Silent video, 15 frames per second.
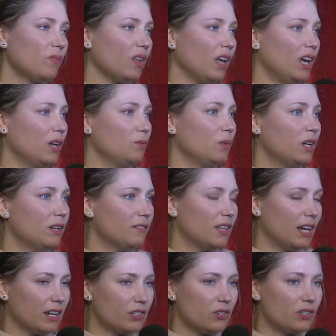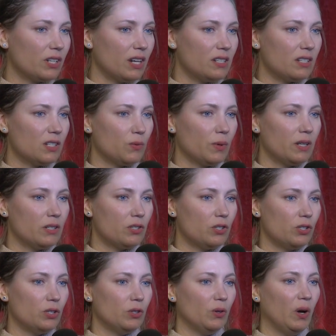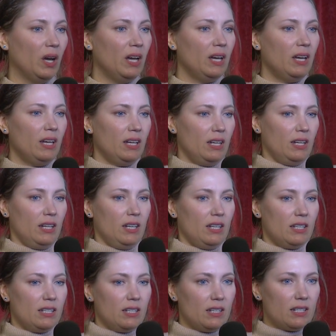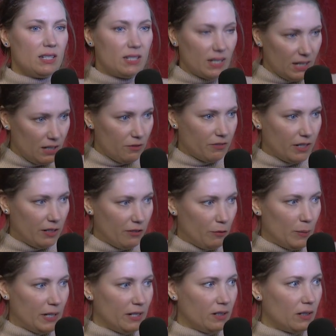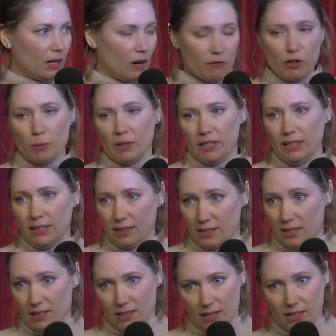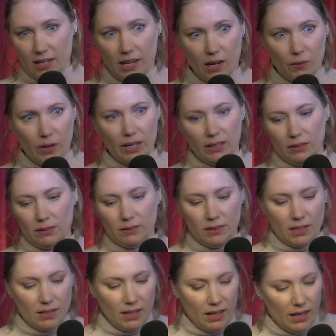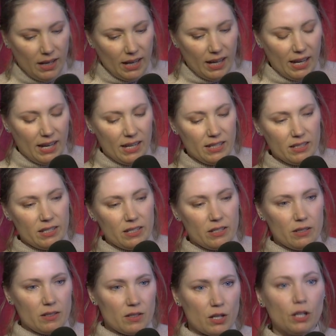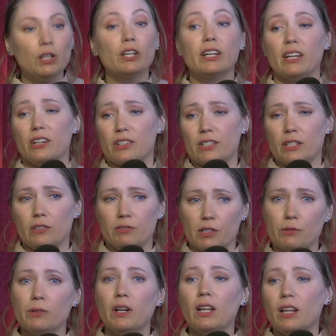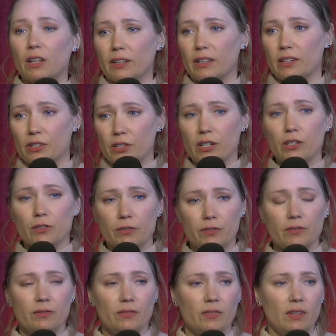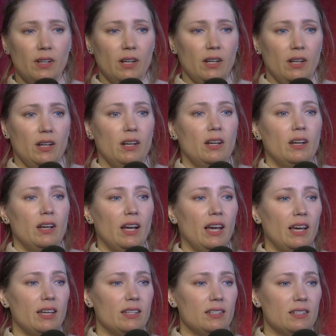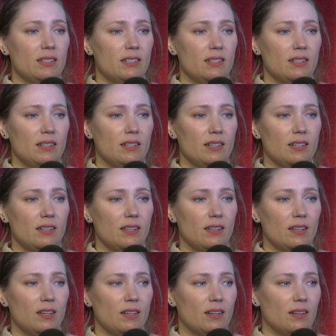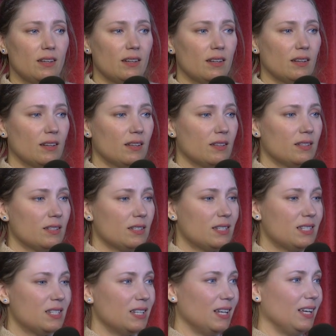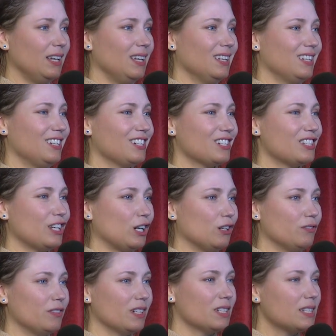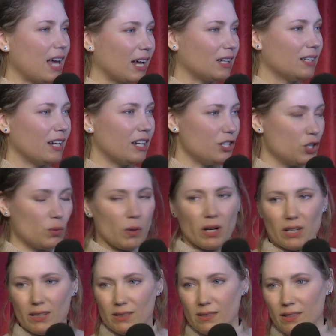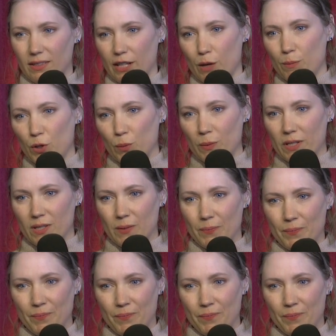And one of the exercises was to sit in front of a mirror comfortably, because this could take a while, and to look at yourself, to really look at yourself and see yourself exactly as you are in that moment.